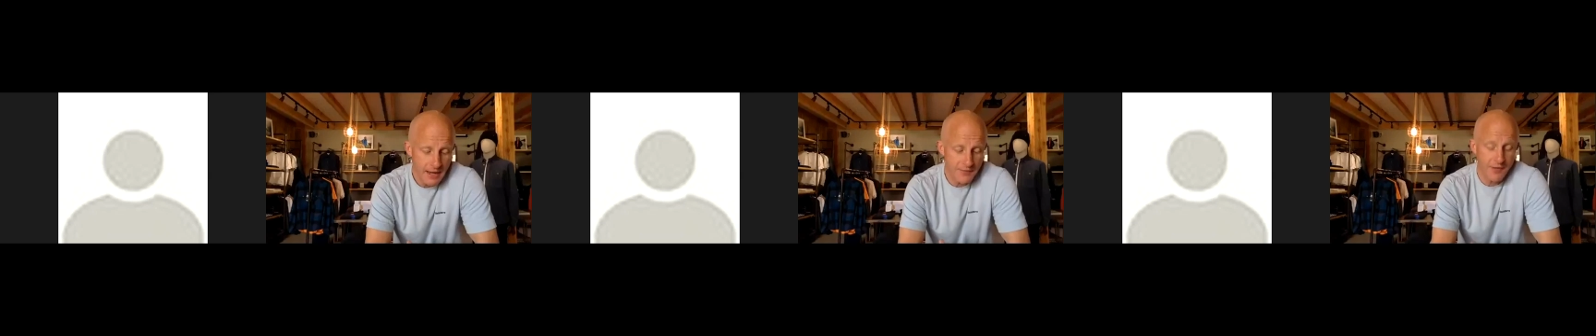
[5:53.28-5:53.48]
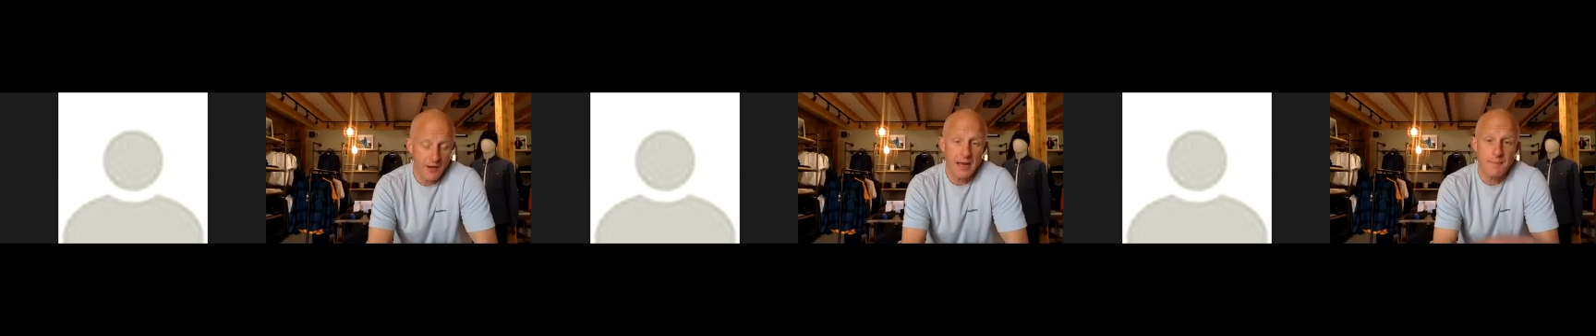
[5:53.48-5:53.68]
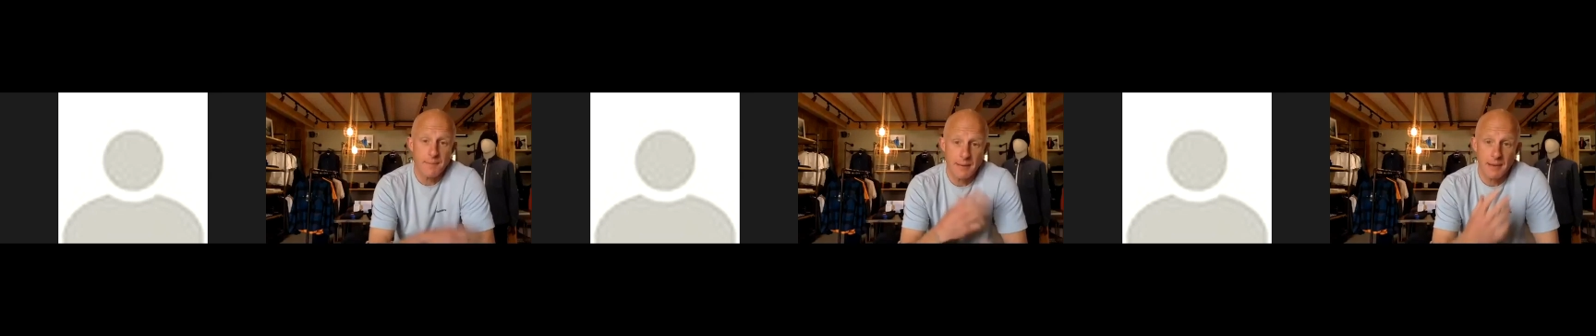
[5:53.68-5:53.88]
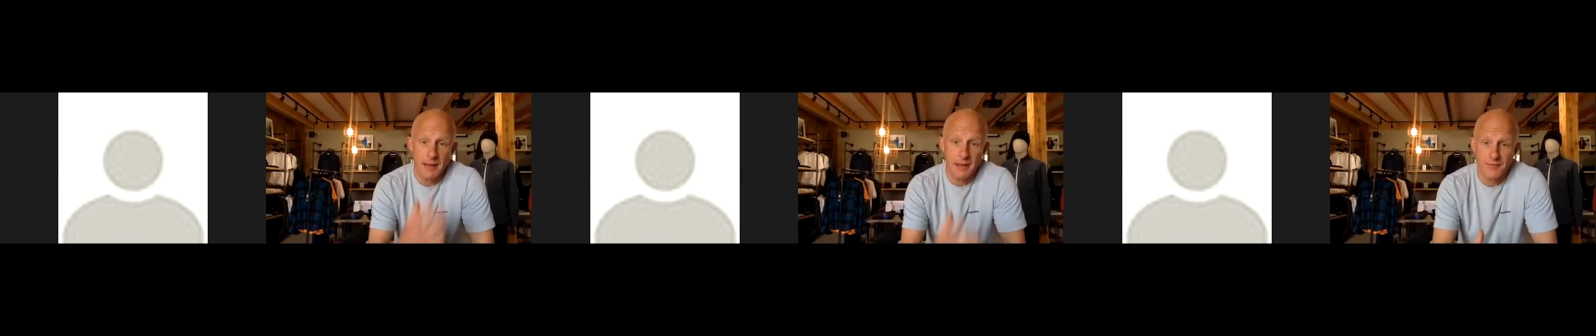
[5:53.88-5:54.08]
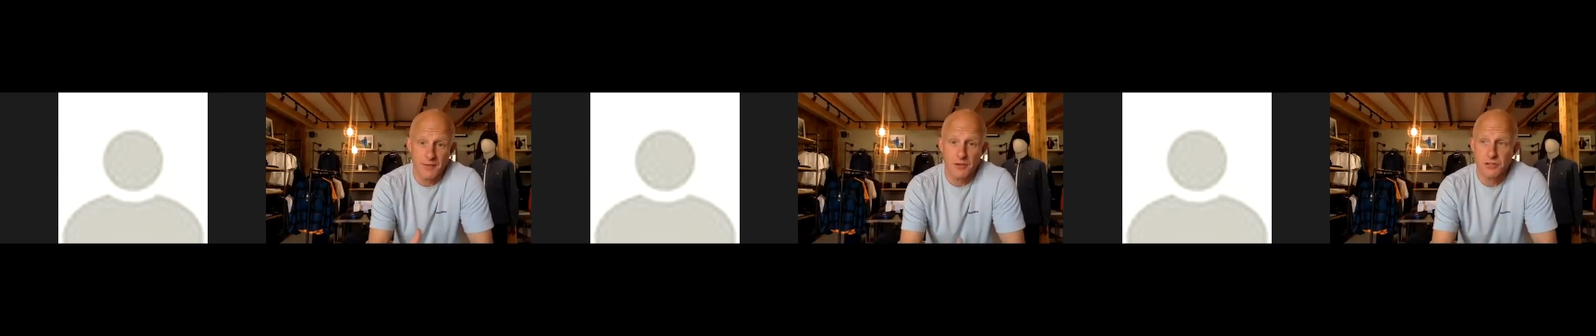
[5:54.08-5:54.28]
And finally, a bit about
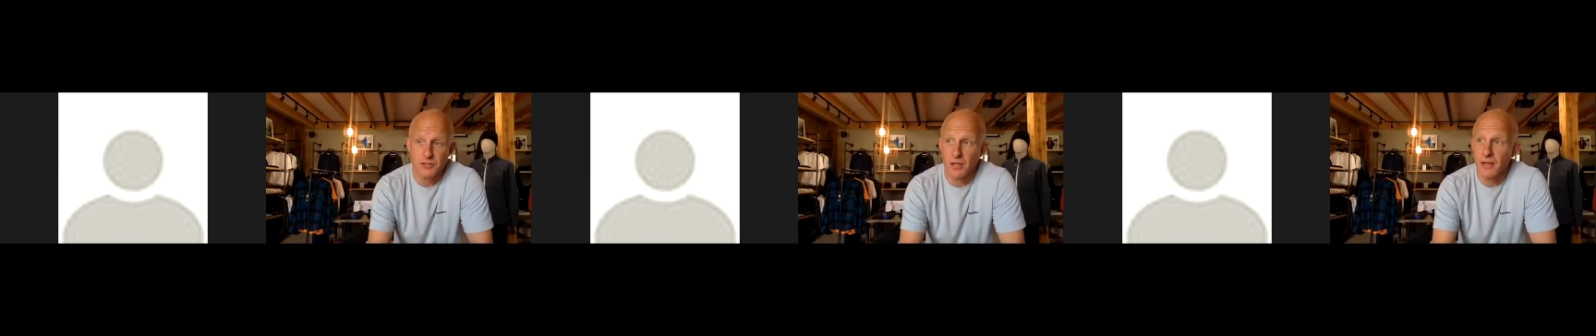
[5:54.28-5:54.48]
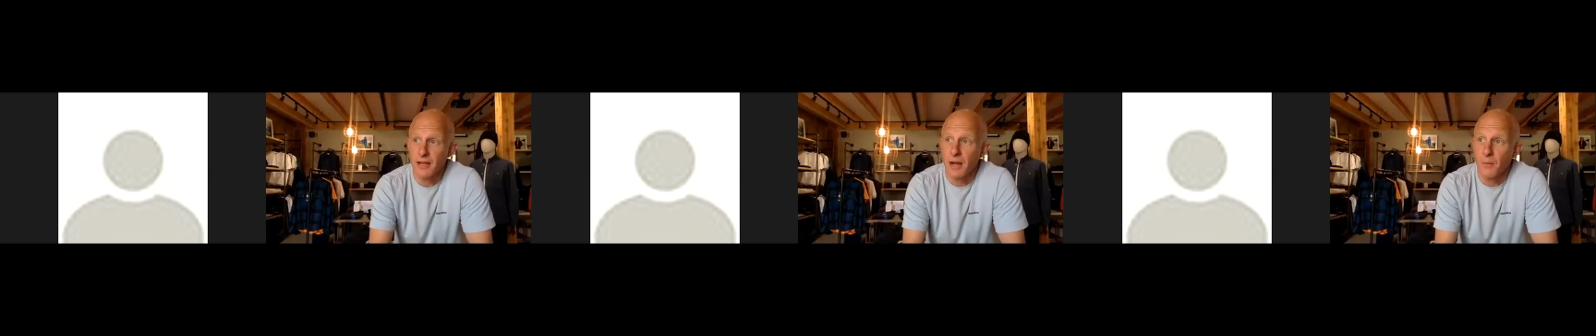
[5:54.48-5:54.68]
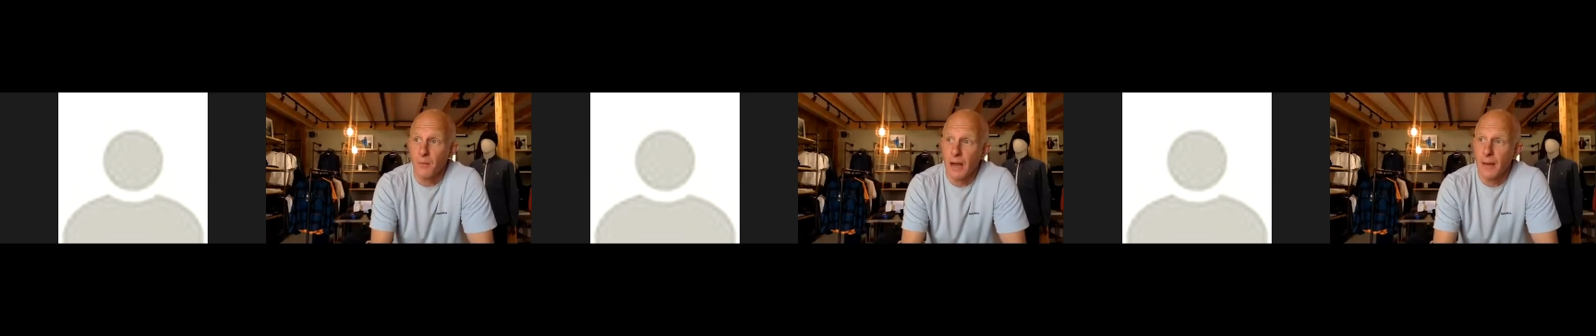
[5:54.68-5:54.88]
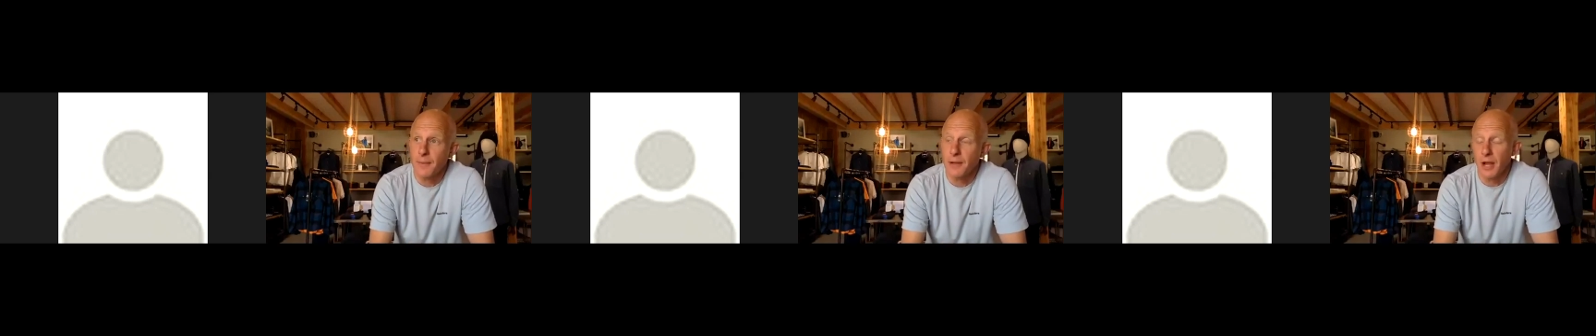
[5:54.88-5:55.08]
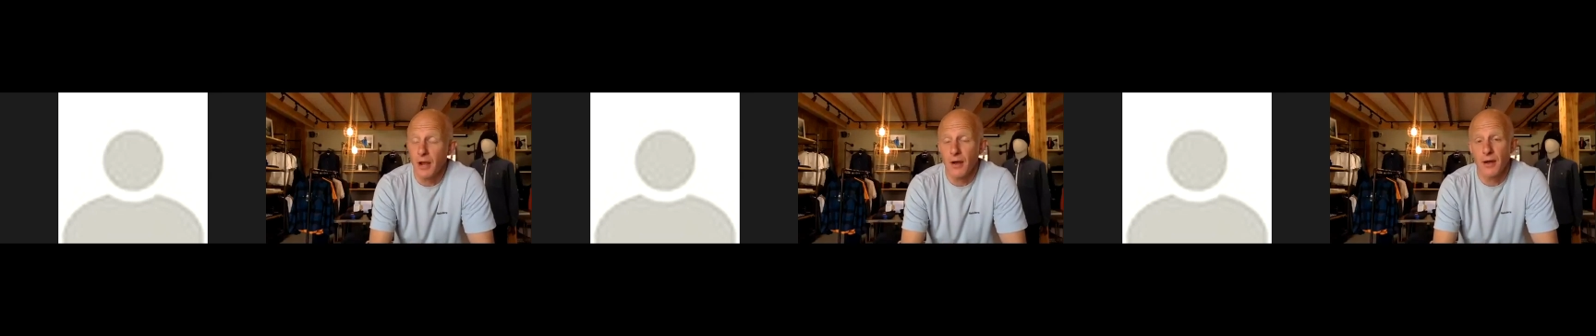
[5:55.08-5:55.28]
the future, you know, where we're
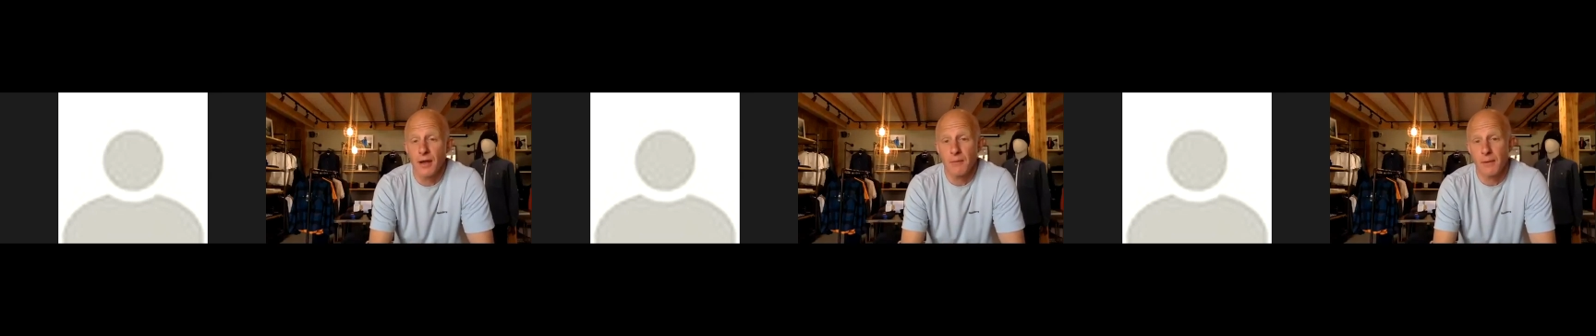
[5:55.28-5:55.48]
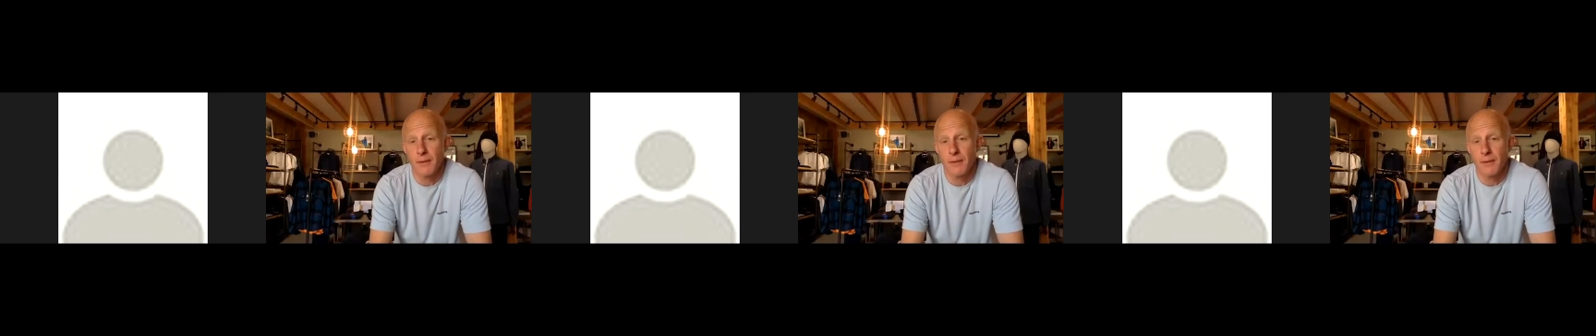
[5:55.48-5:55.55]
going,